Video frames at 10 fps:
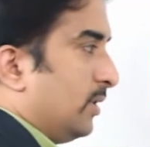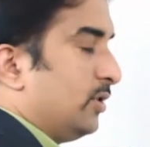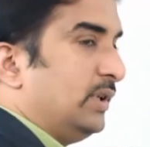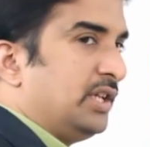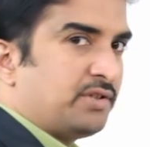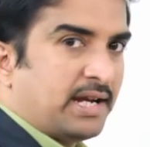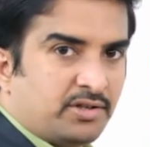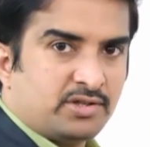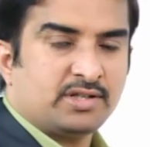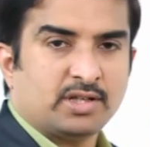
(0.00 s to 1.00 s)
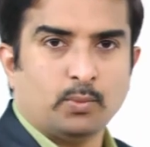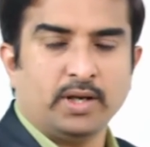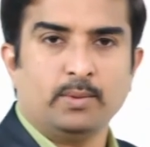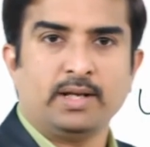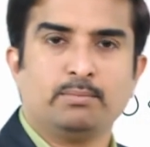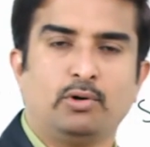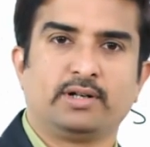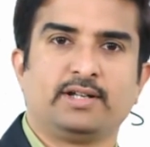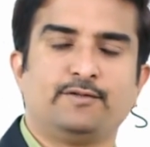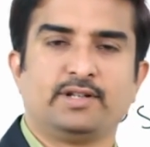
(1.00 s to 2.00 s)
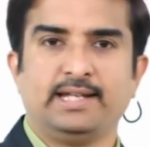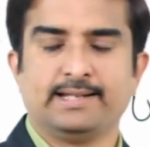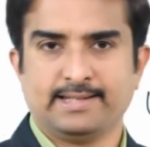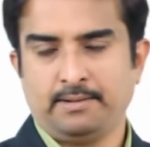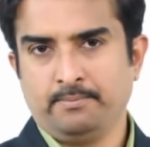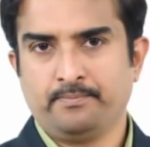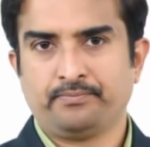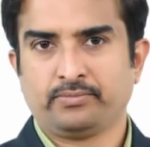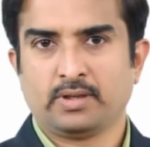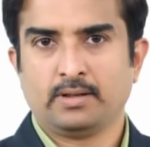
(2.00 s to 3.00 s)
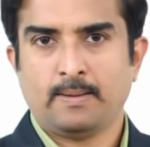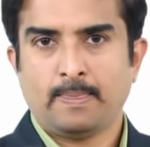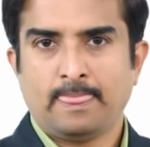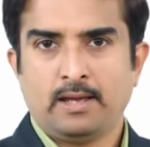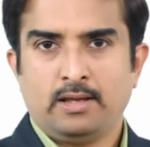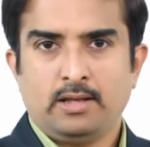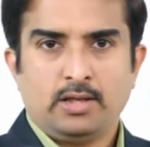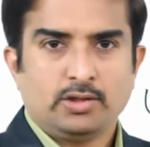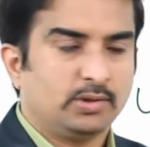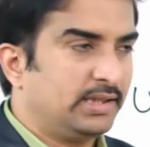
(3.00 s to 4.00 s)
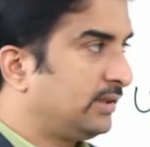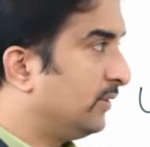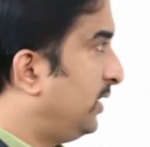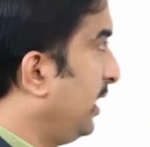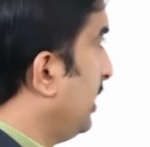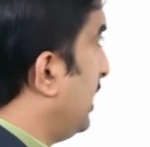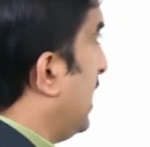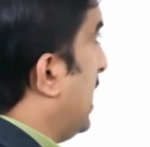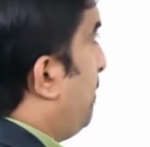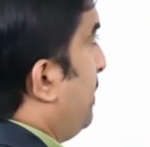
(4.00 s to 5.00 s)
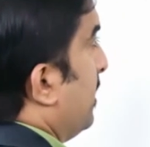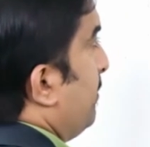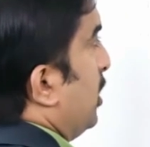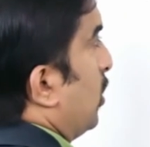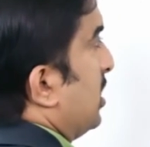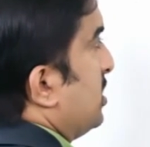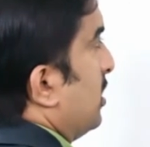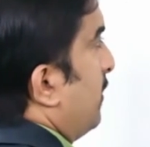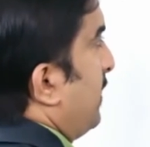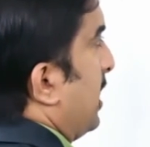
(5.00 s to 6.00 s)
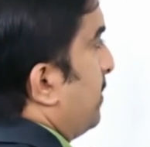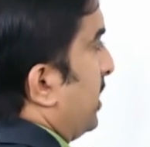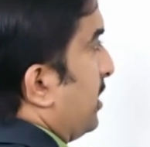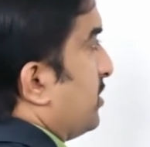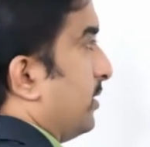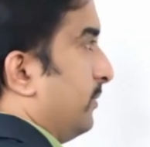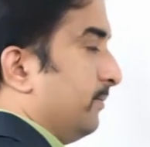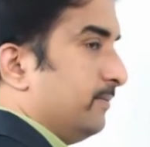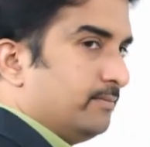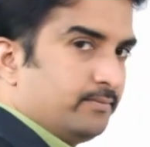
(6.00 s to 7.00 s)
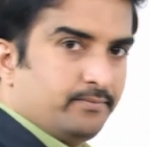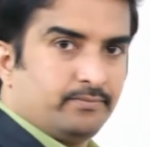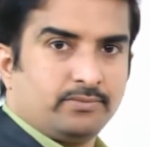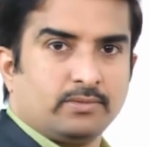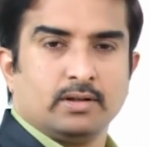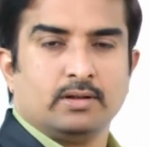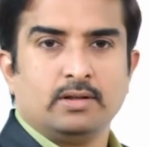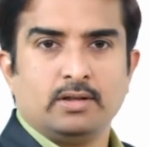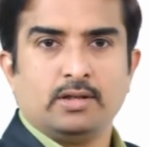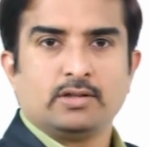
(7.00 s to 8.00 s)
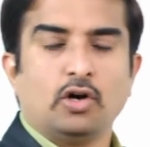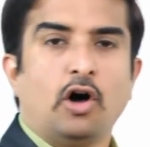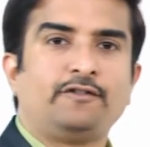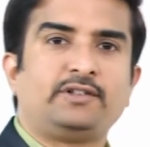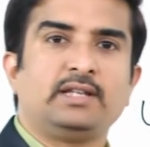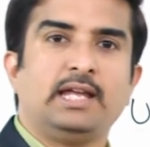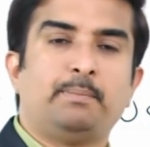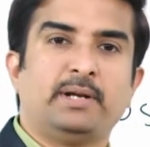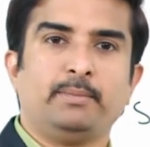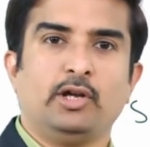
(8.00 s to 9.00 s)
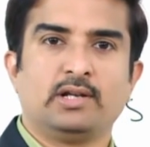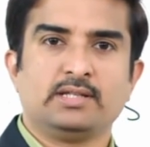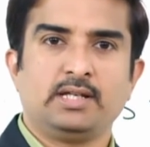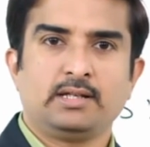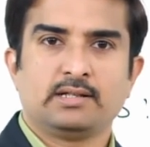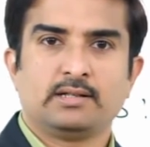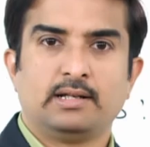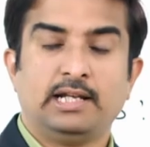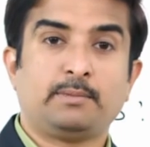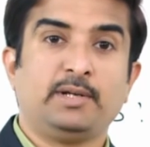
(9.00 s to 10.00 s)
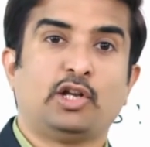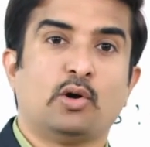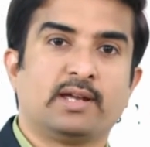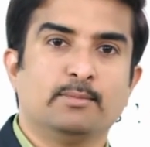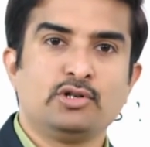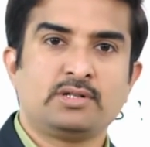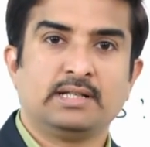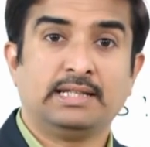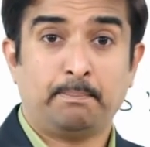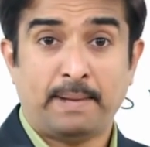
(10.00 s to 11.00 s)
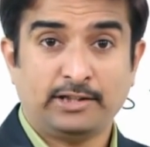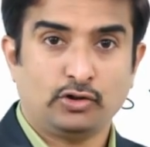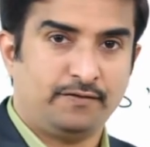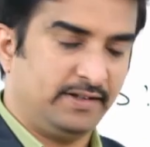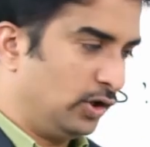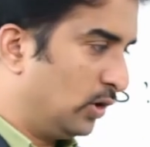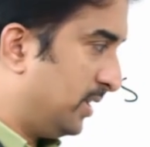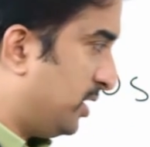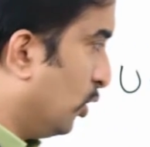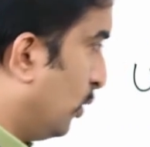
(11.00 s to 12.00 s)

So these statistics are very, very important for the exam. So this is the epidemiology of hypertension. So after the epidemiology, let me talk about the pathophysiology